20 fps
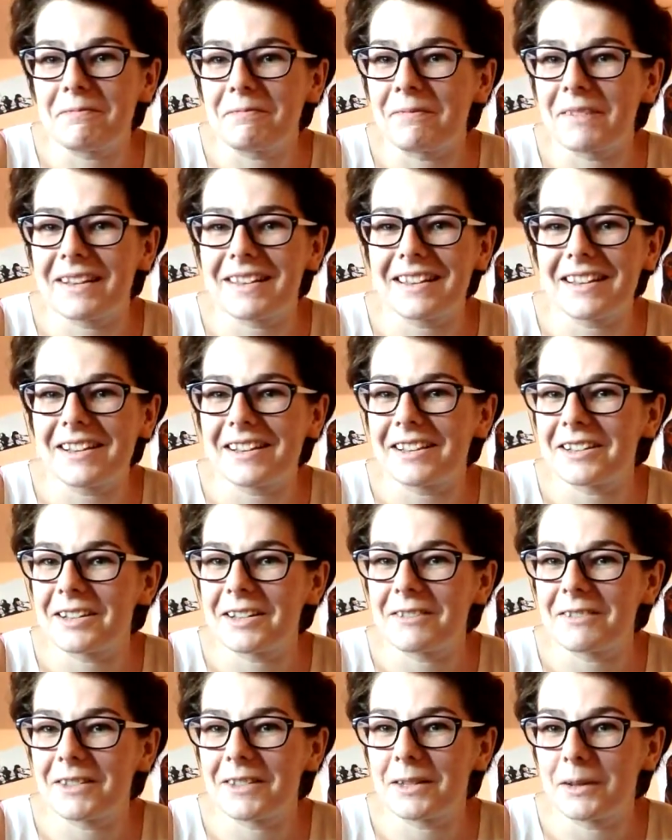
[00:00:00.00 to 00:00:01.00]
basically
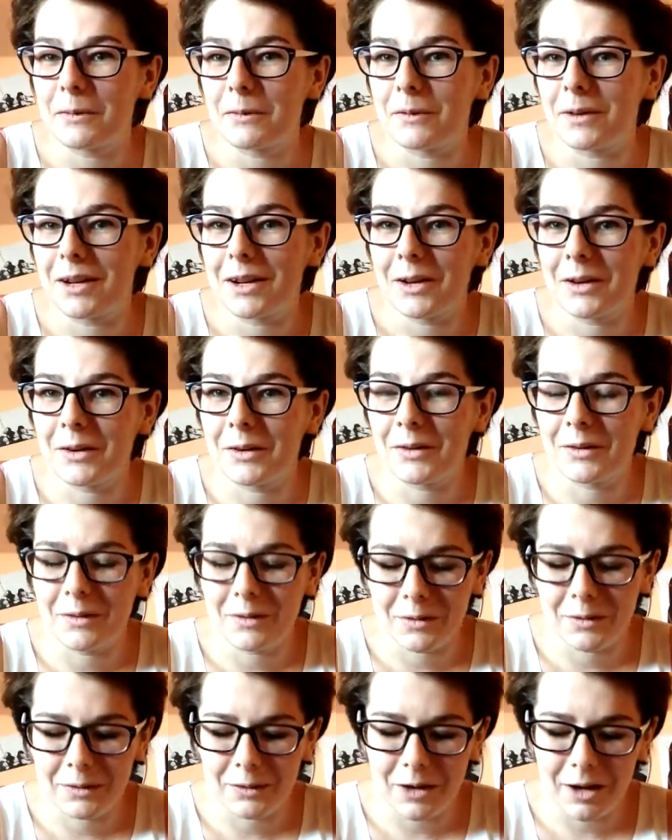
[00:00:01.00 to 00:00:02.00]
she was the one
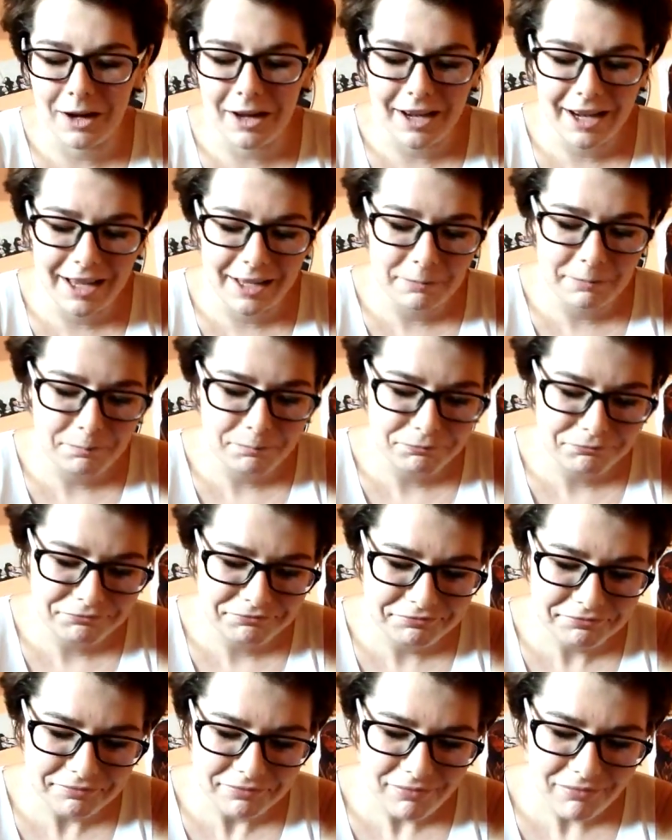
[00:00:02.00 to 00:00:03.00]
who got it,
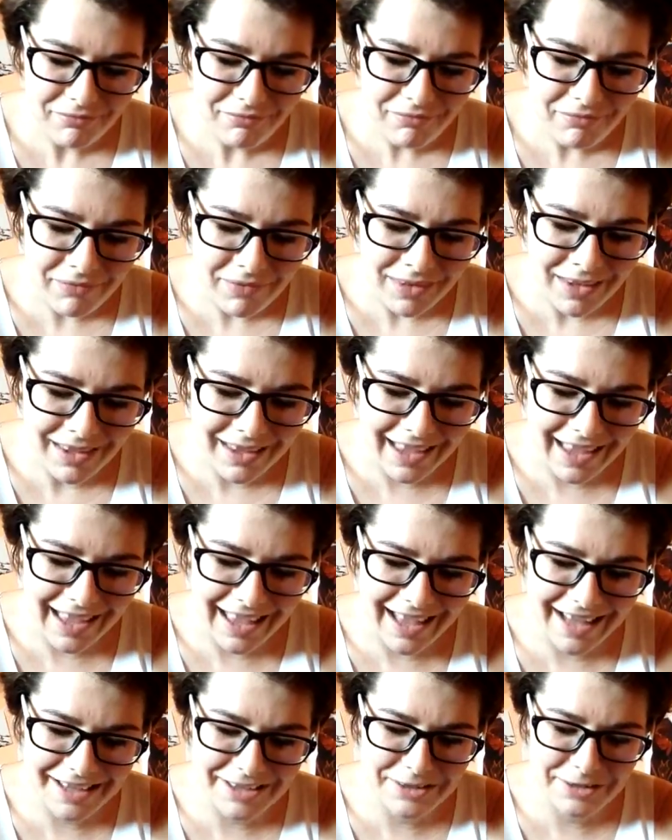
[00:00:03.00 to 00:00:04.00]

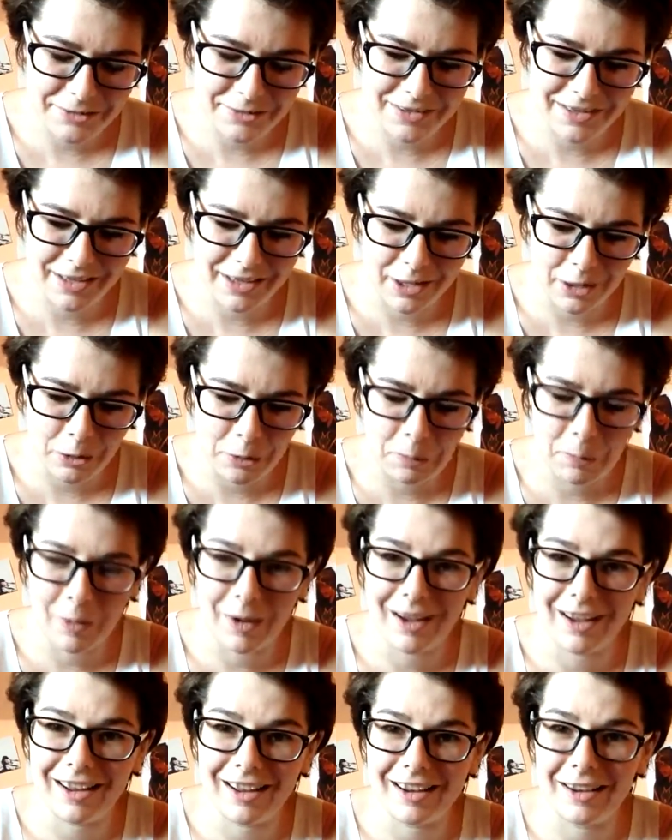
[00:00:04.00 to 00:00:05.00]
and she was like, oh
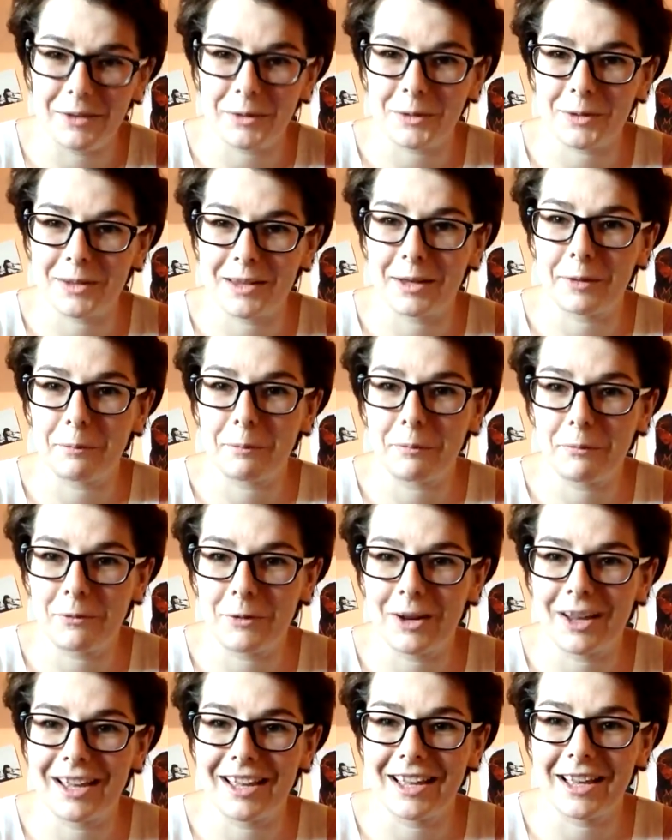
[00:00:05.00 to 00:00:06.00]
my god, this was like
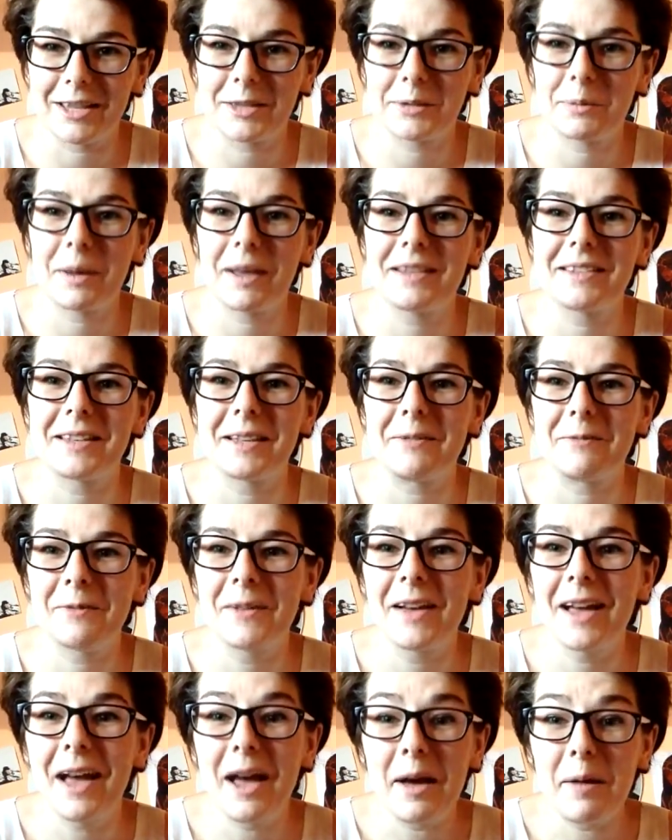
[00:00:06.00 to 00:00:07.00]
freaking expensive.
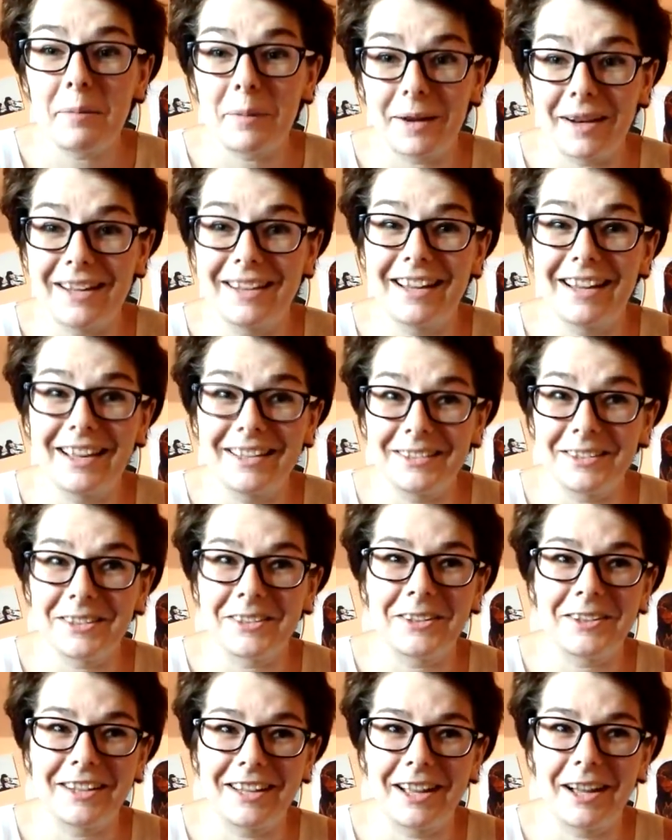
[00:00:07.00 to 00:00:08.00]
But then I
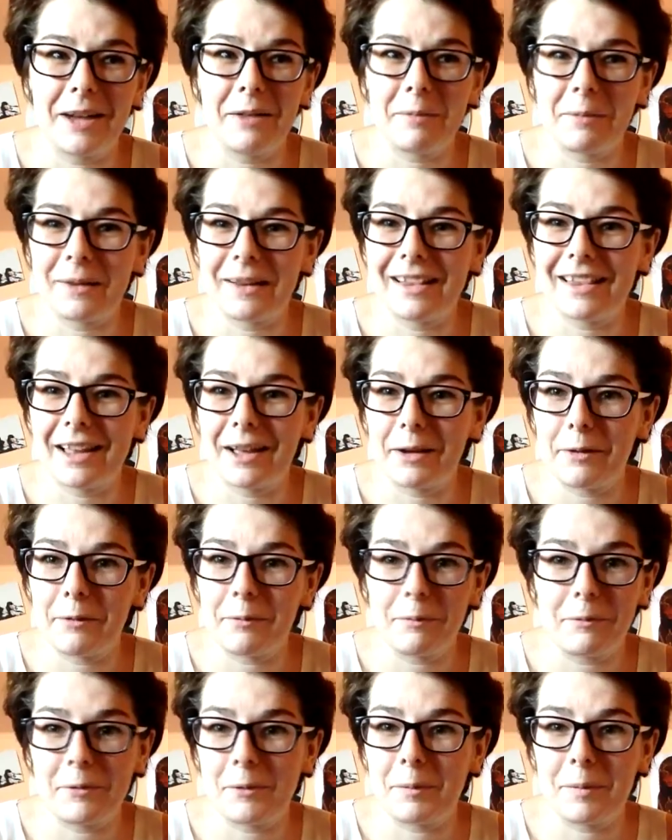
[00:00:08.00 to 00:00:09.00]
told her that I bought it like
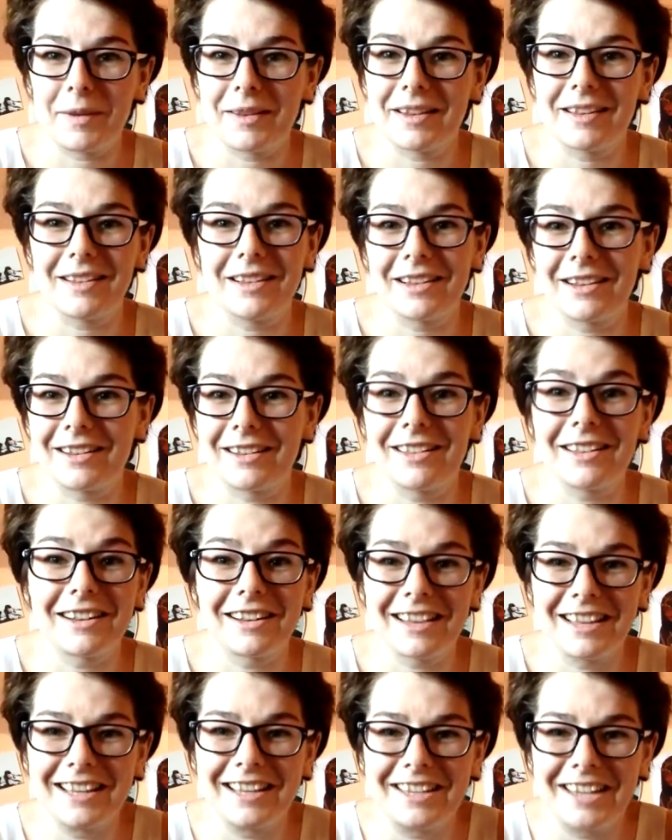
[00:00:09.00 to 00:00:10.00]
for basically
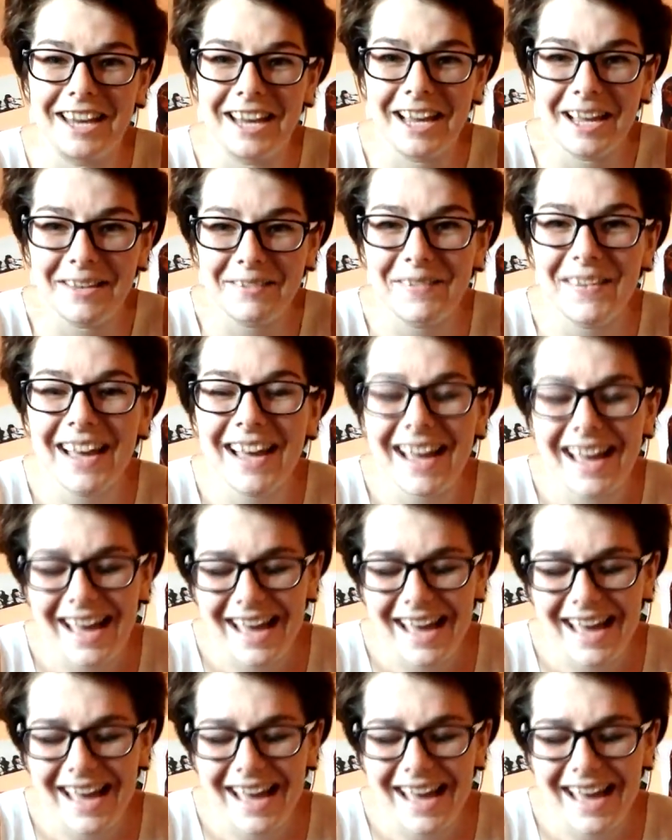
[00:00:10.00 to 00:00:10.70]
really cheap,